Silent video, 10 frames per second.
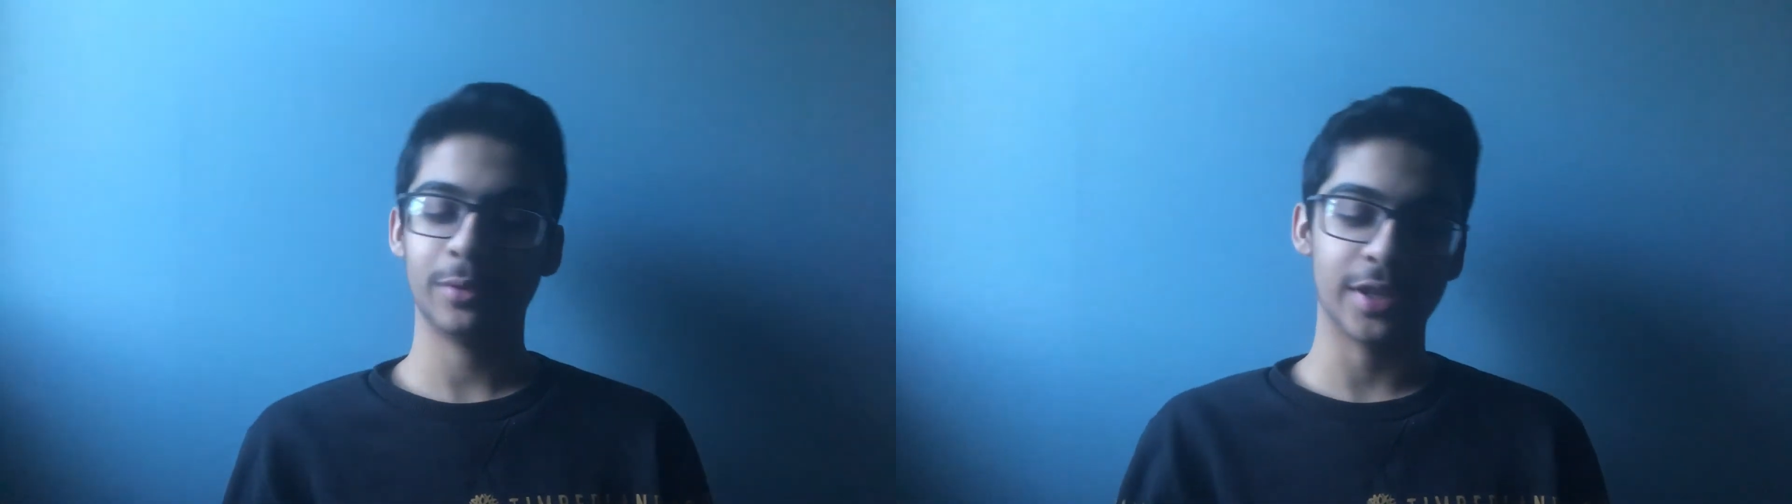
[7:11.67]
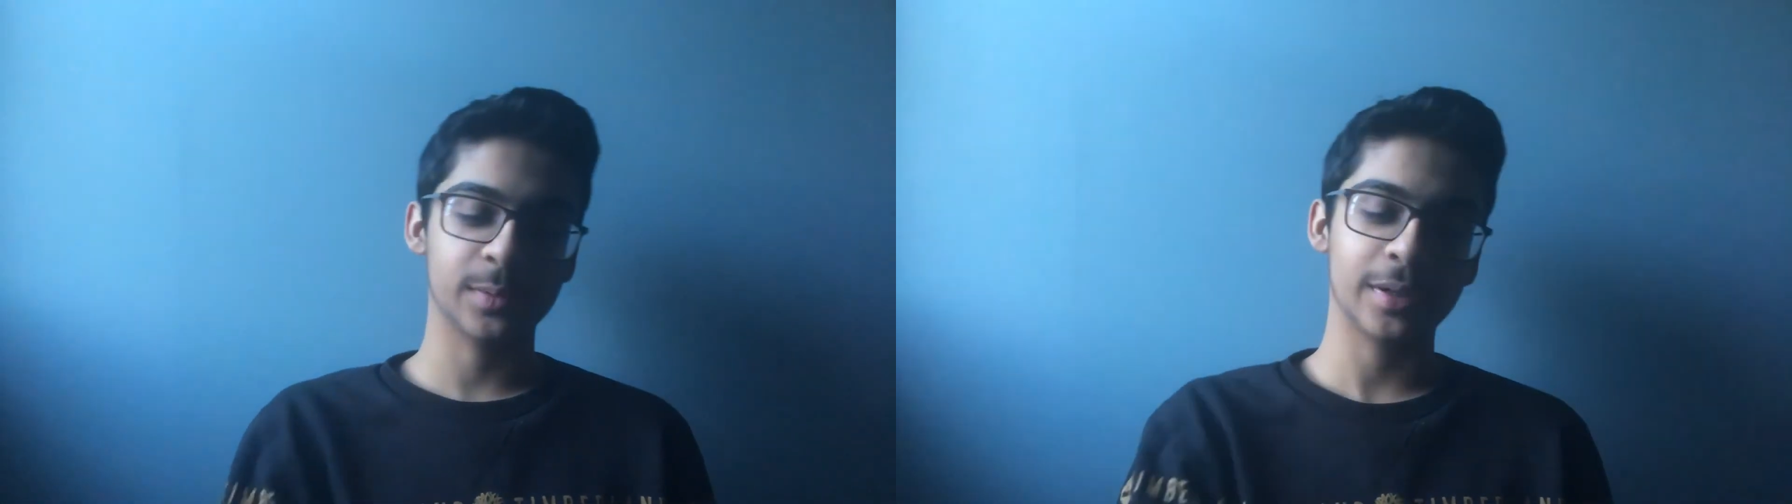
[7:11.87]

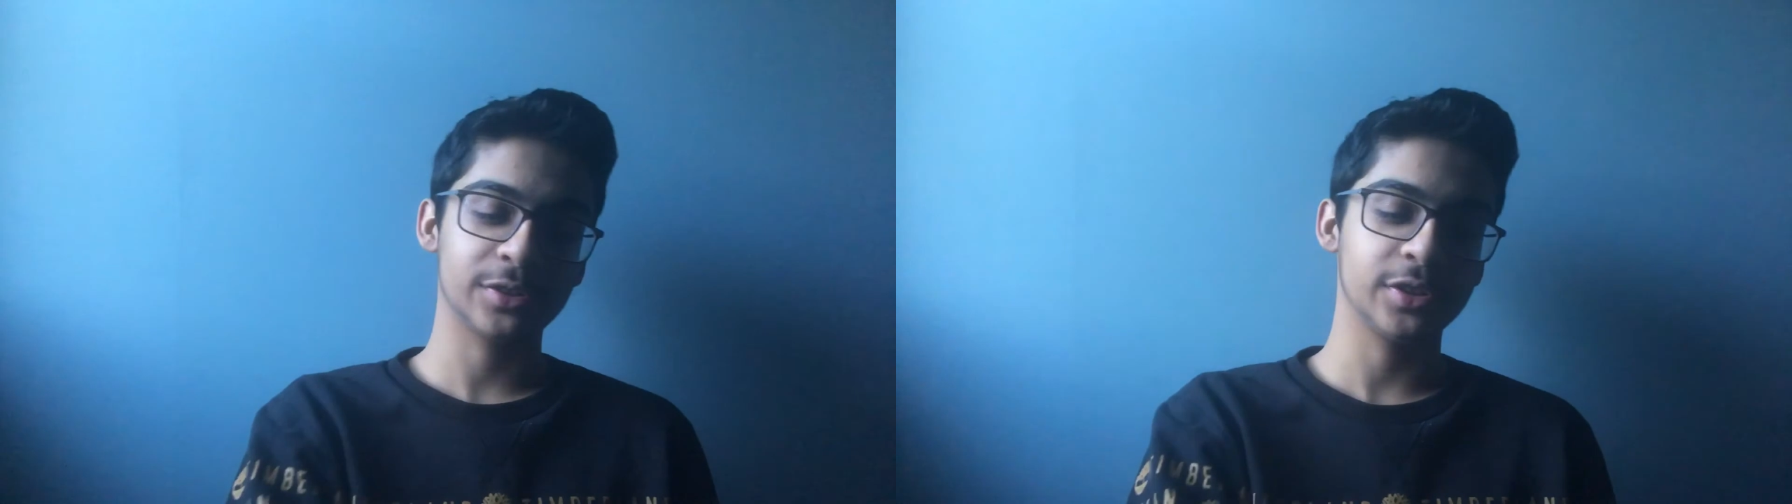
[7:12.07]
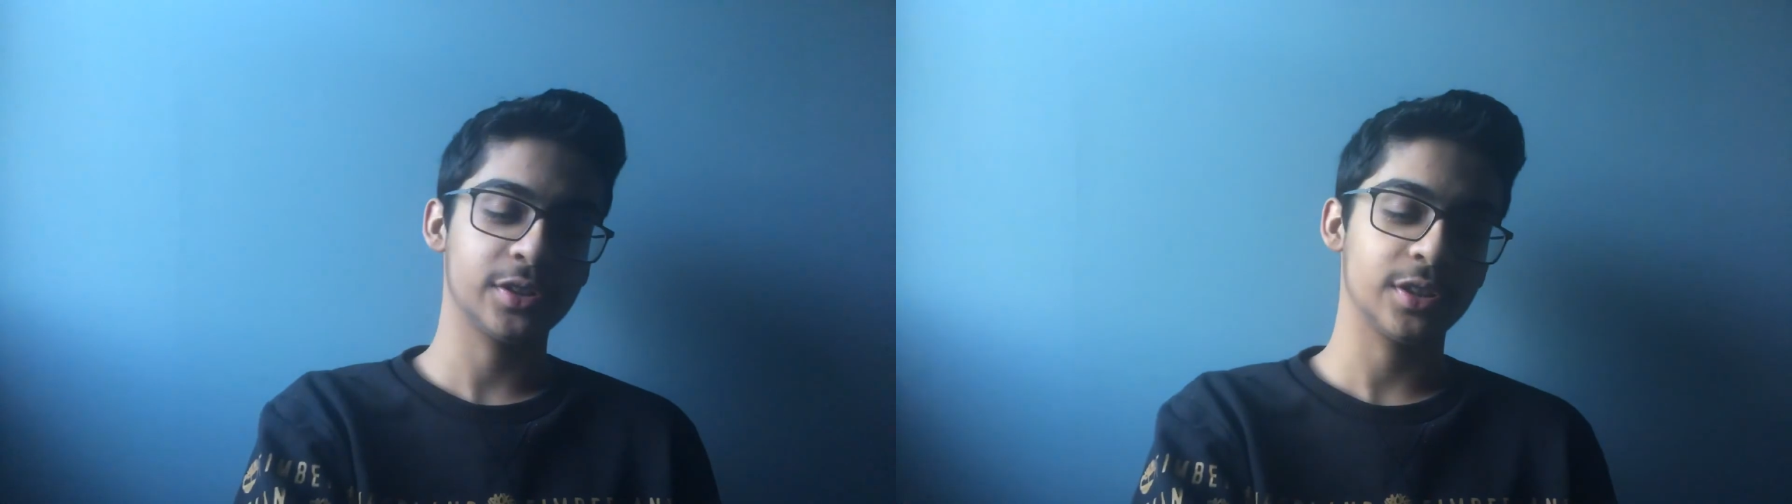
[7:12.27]

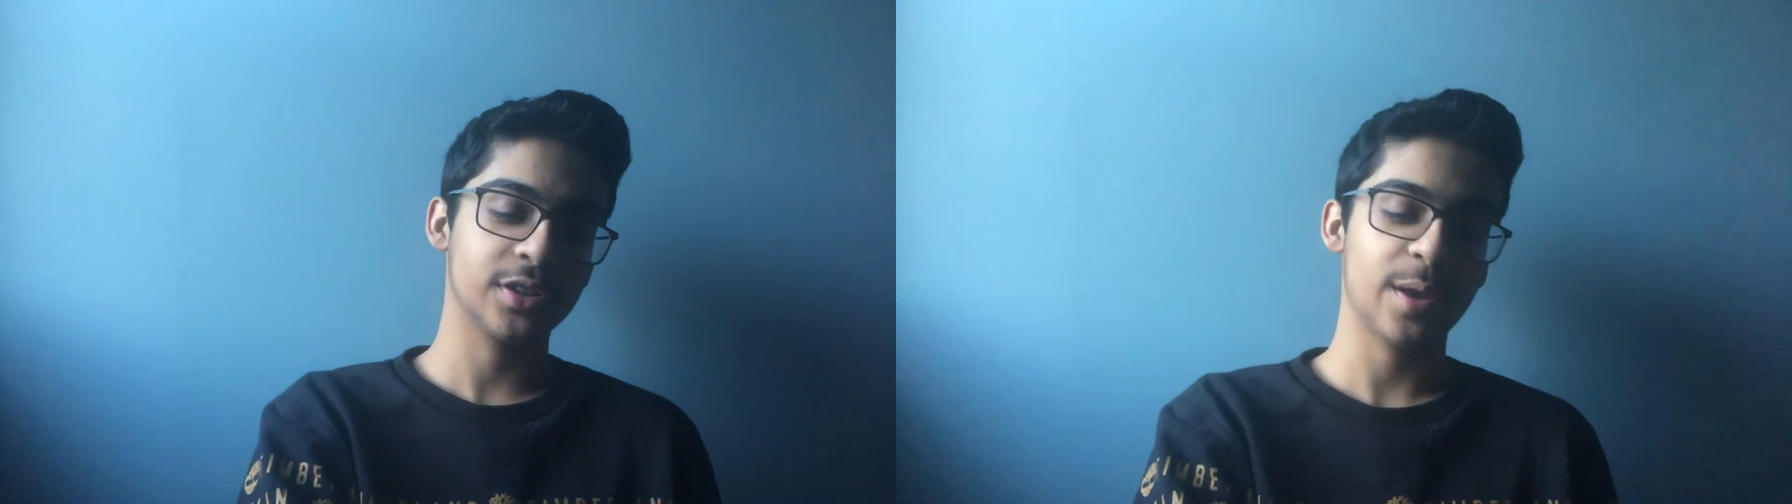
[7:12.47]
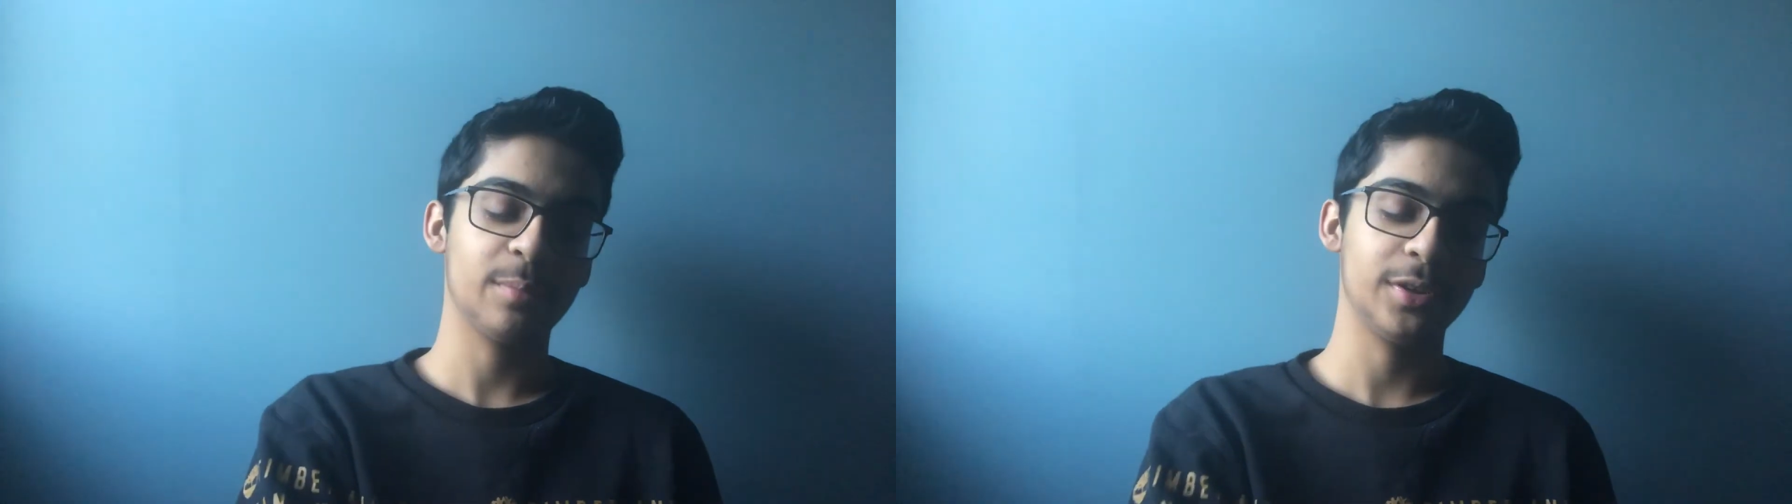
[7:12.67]
especially since
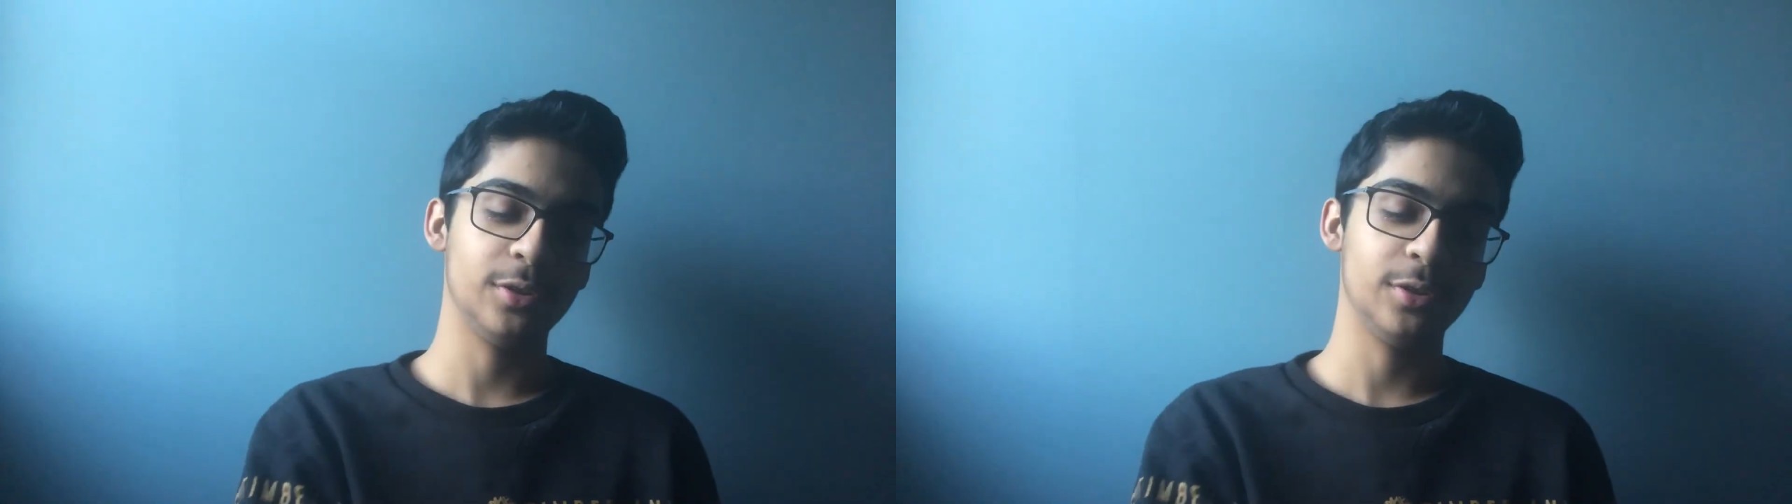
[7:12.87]
I've been